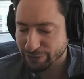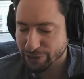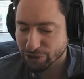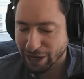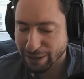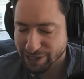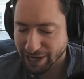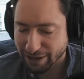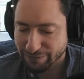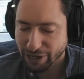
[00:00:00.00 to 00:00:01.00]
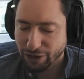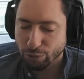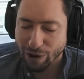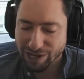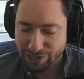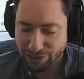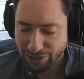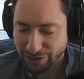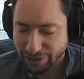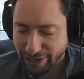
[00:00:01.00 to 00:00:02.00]
describes kind of
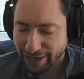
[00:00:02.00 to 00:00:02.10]
Western